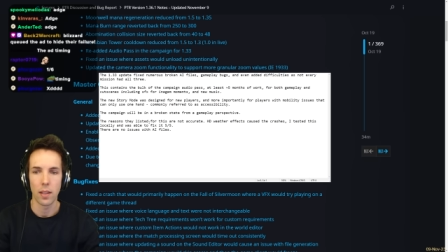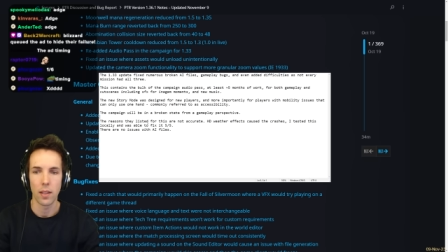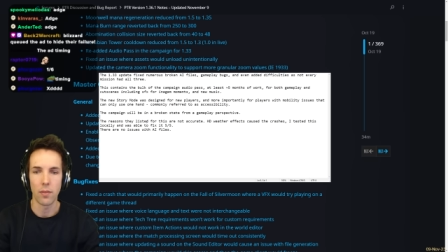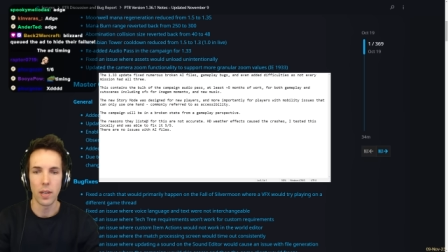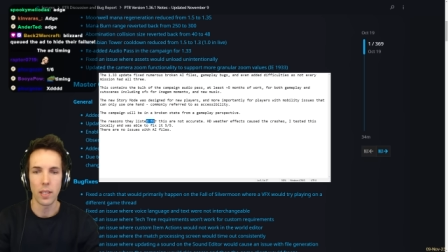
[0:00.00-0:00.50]

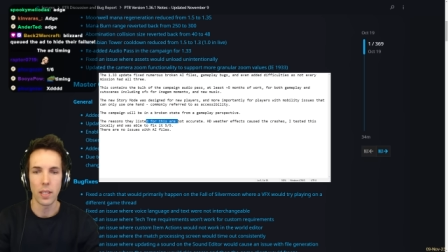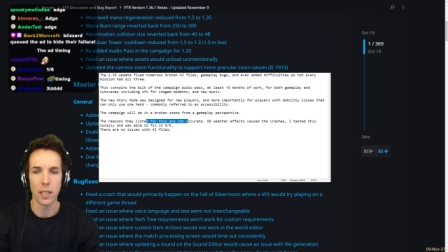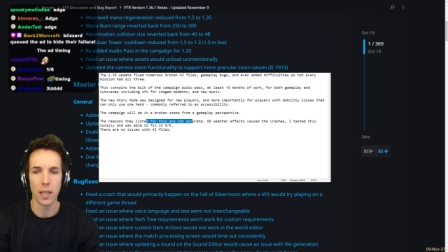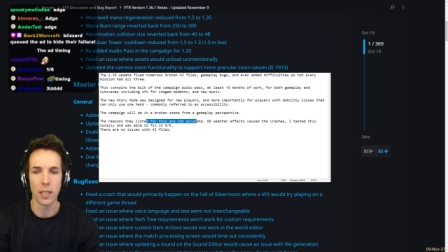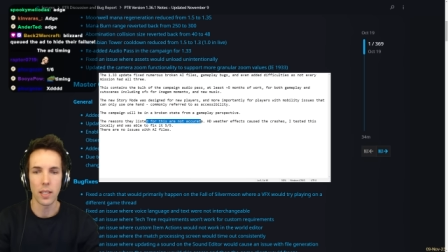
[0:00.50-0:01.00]
The
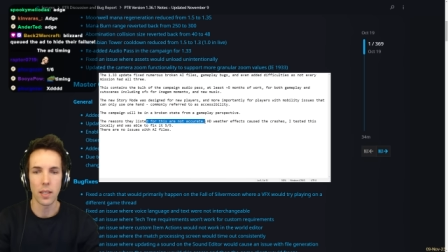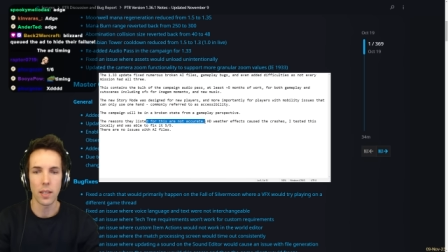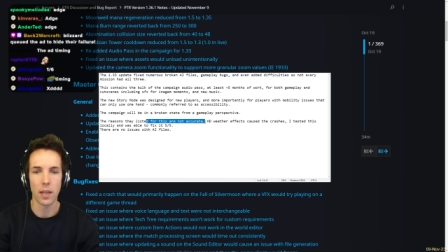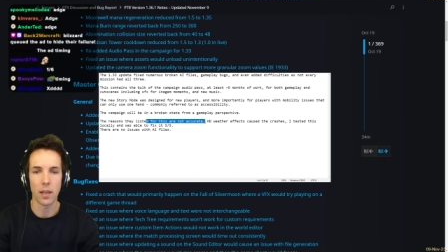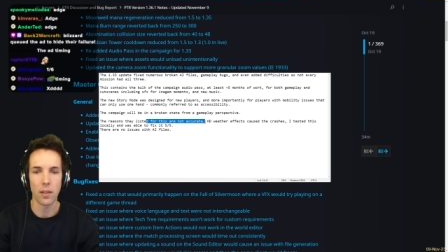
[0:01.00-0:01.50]
reasons
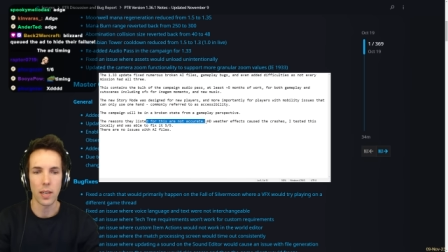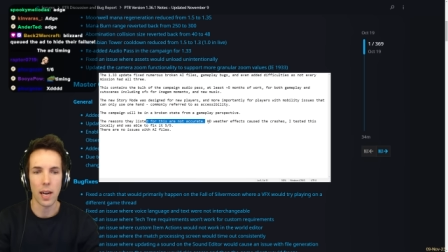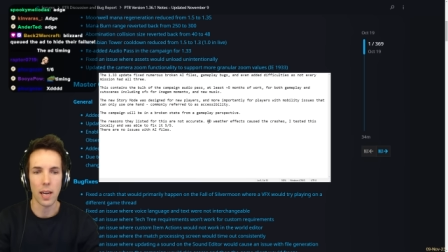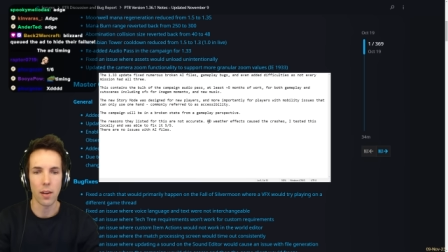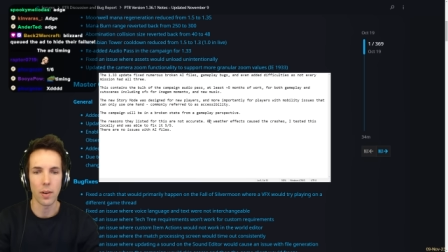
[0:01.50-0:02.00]
listed are not
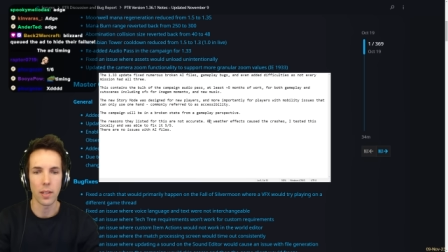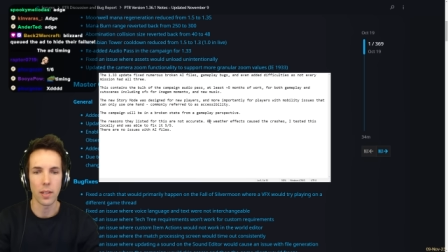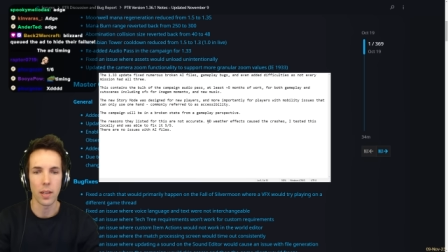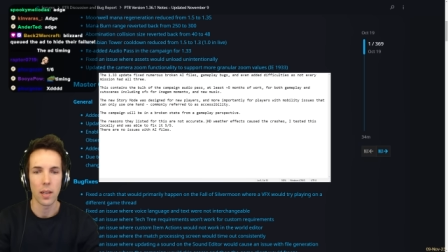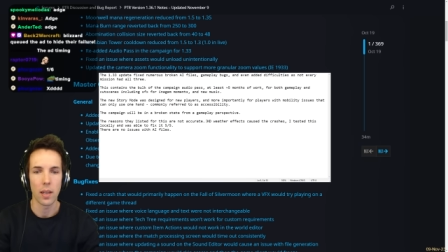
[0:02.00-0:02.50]
accurate.
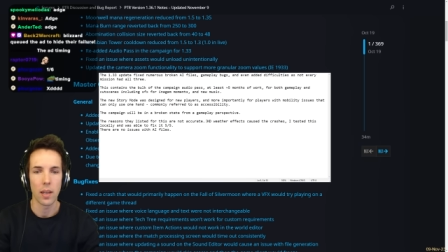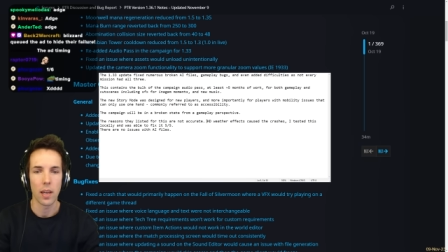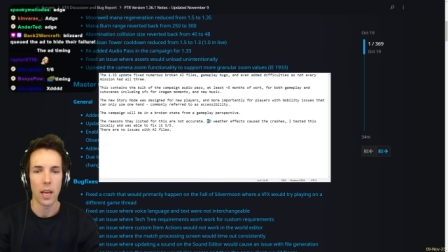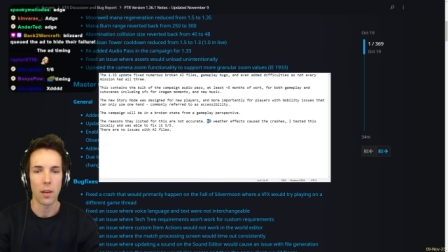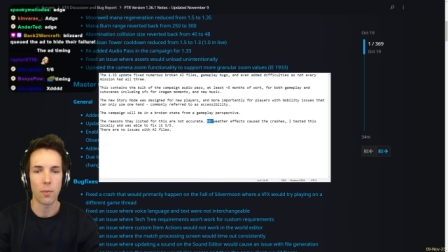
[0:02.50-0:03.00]

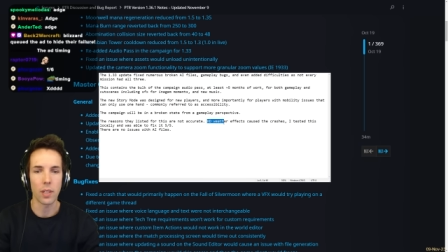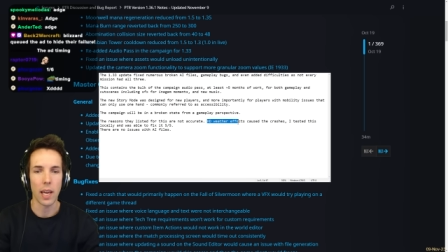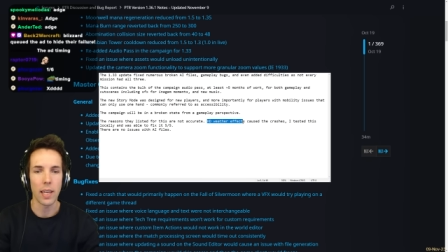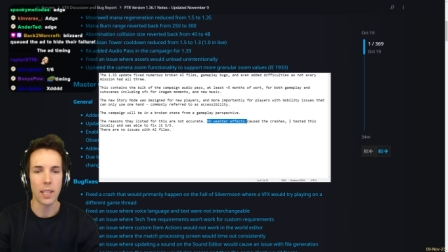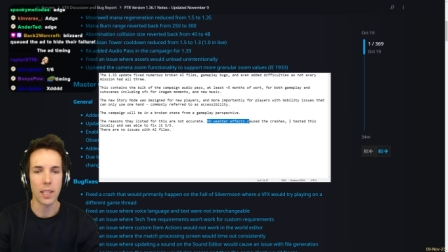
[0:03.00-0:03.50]
It was
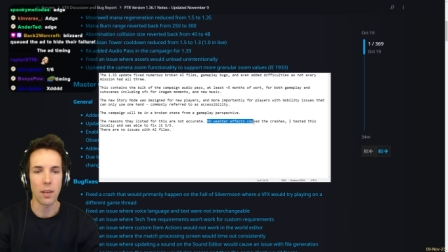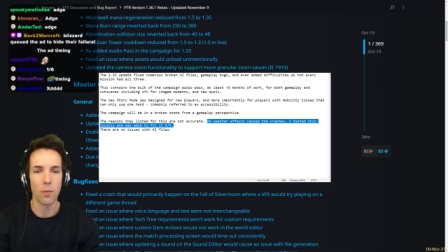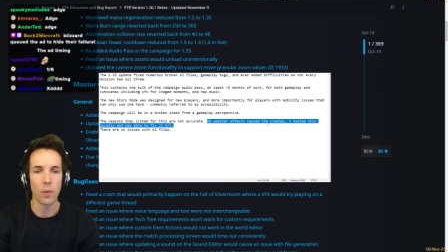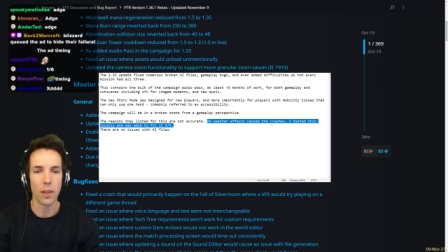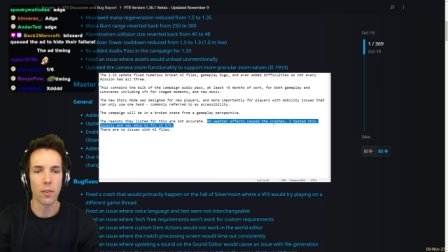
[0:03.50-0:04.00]
HD
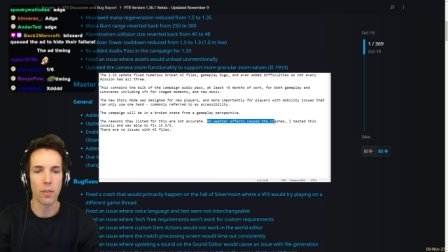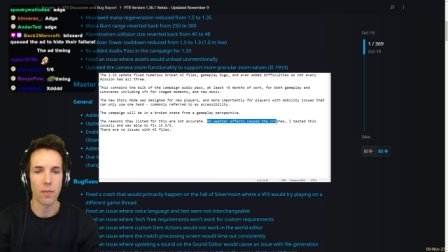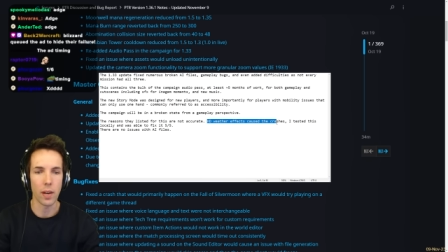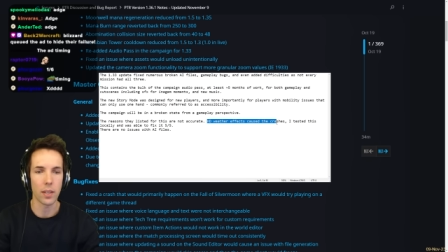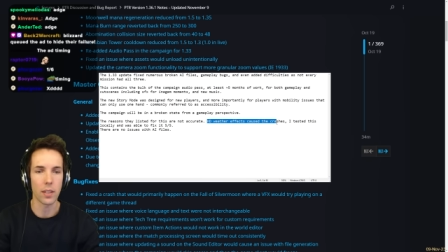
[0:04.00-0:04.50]
weather
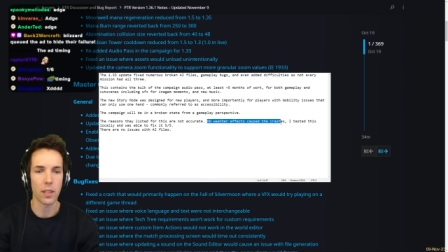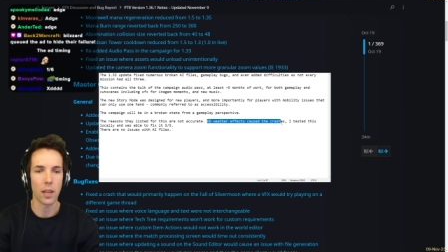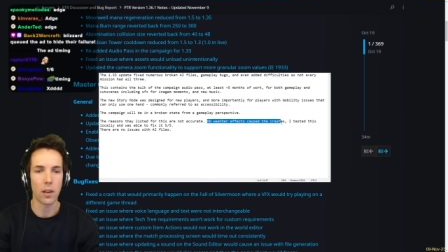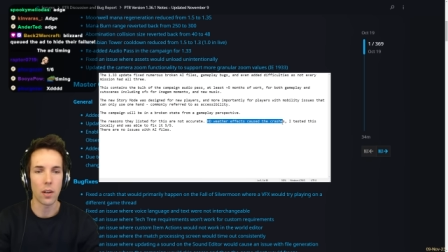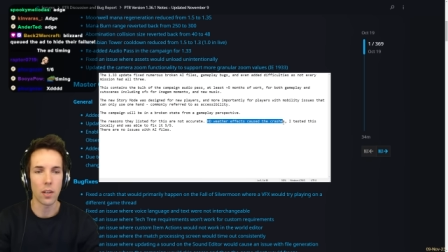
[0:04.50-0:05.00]
effects
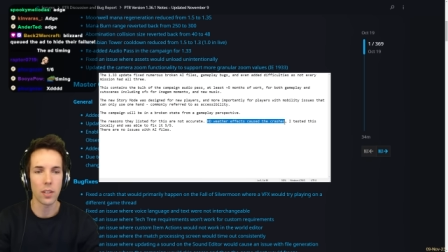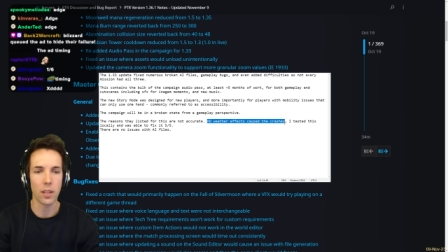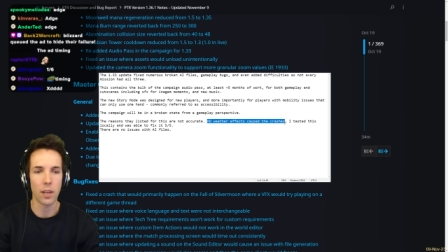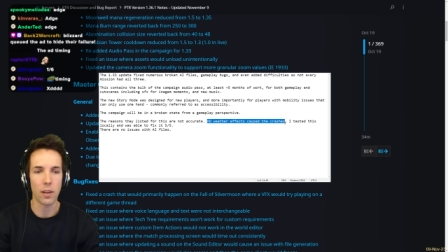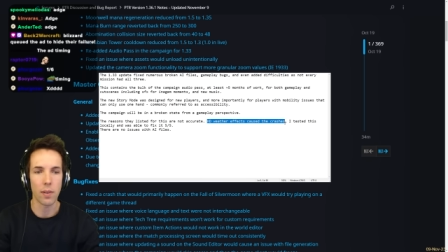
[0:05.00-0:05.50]
that
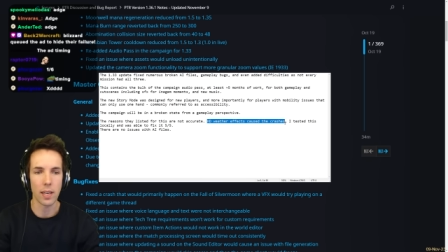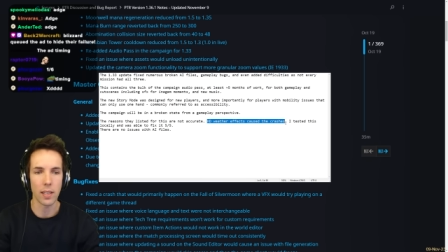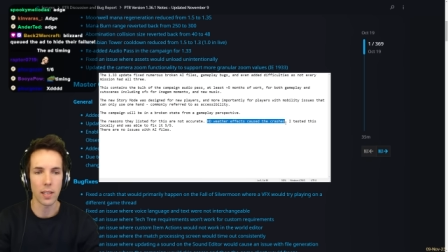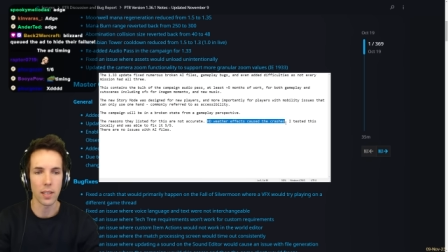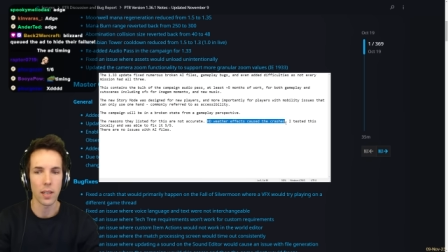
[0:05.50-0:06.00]
caused the
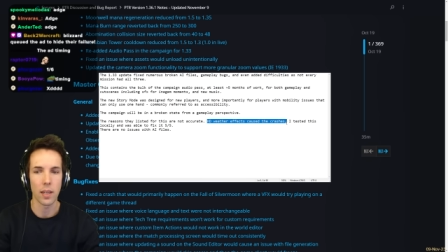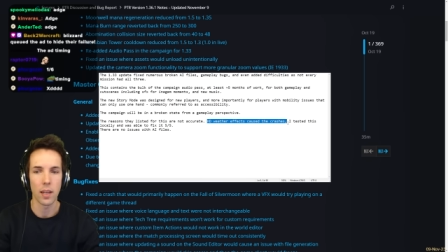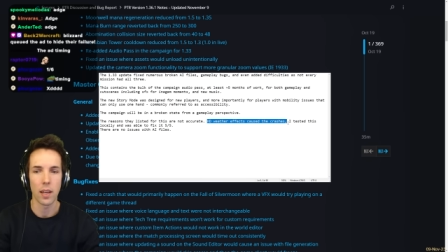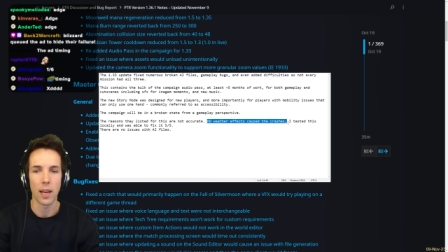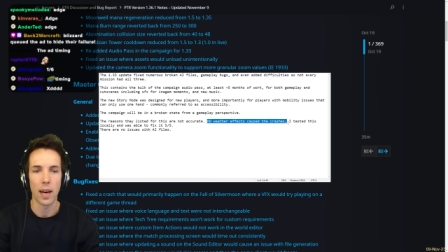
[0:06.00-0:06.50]
crashes.
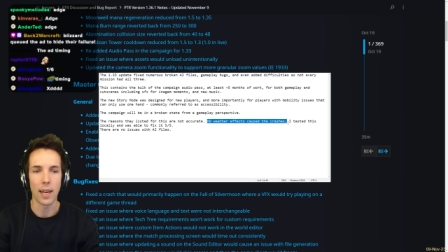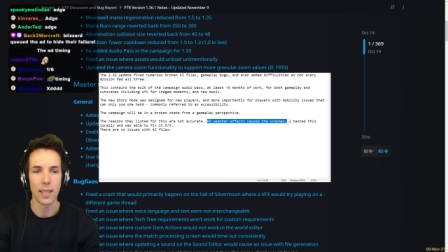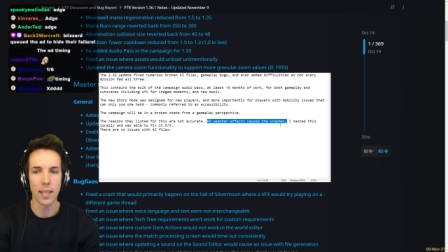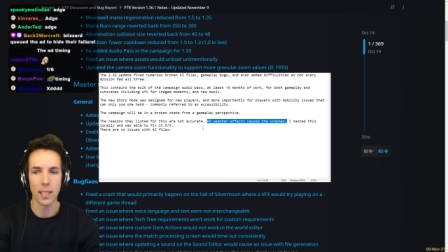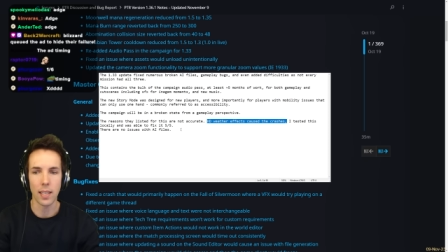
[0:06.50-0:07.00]
I
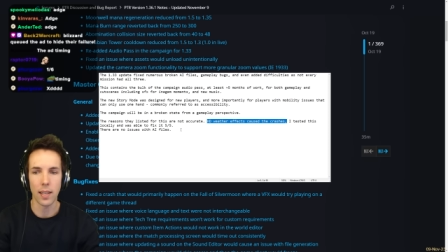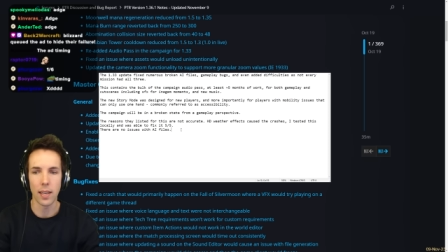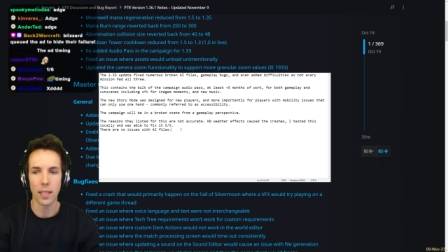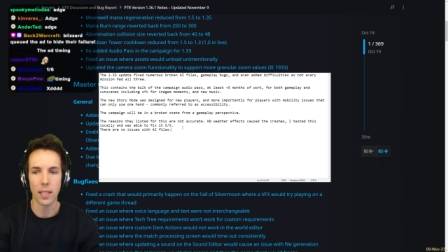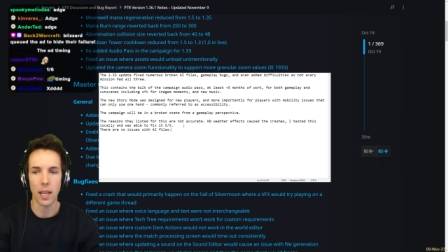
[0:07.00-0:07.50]
tested
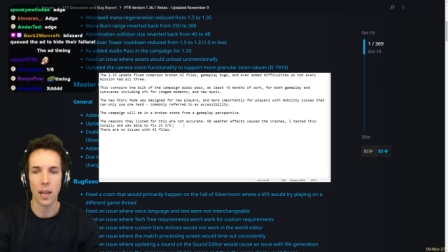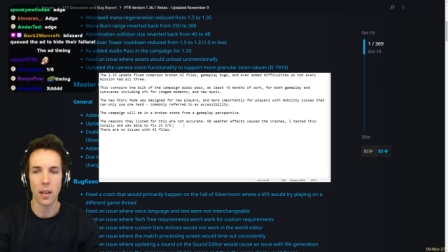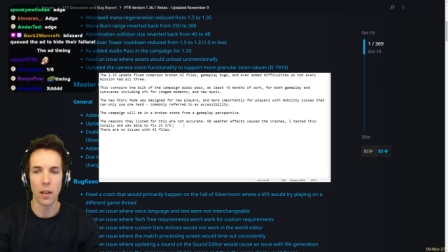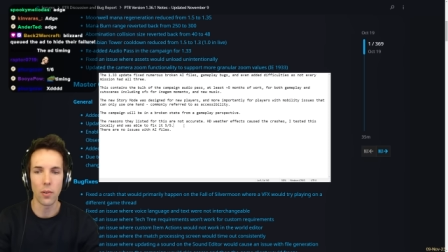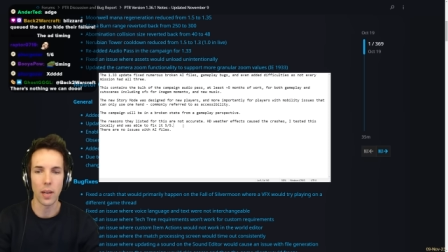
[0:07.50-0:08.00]
this
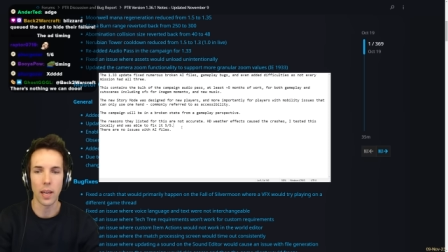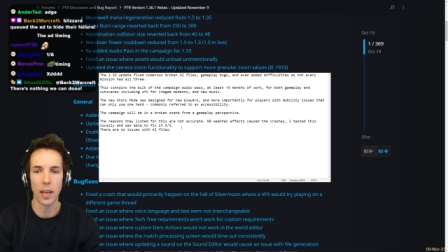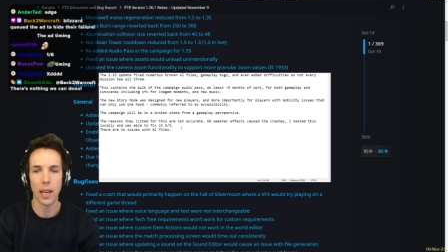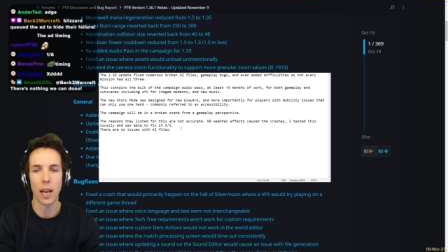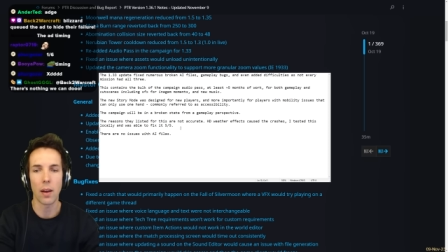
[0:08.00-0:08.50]

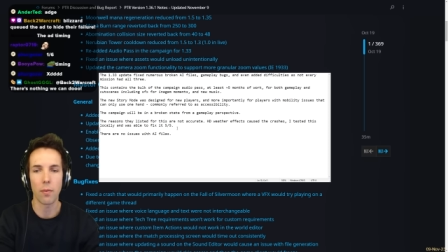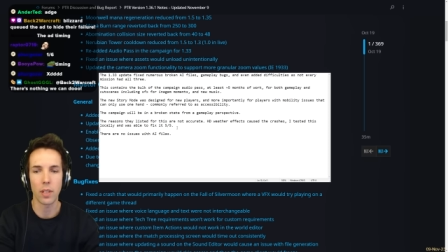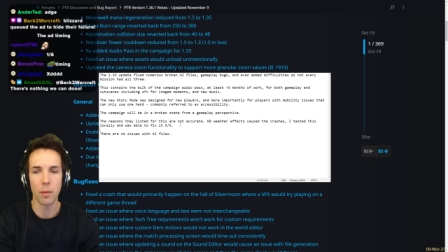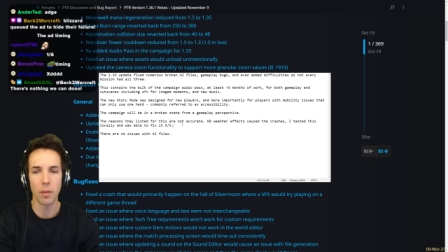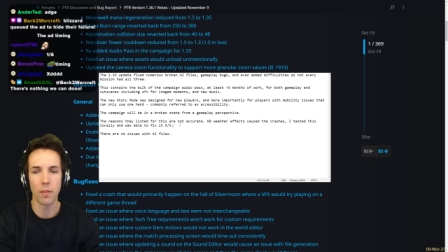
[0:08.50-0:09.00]
locally and I
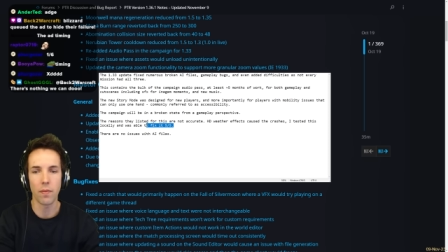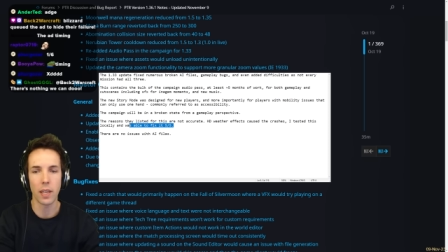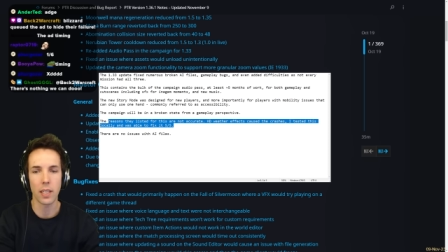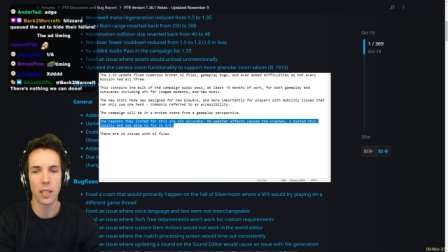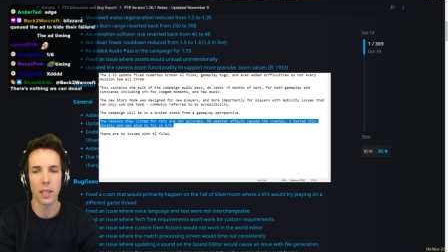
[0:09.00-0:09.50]
was able to
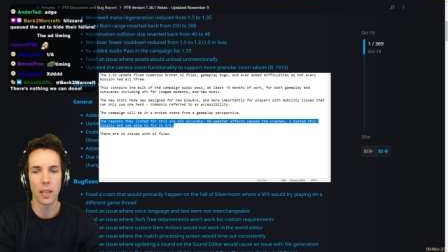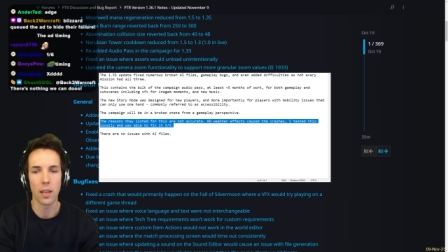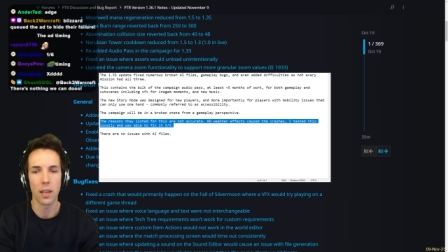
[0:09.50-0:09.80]
fix it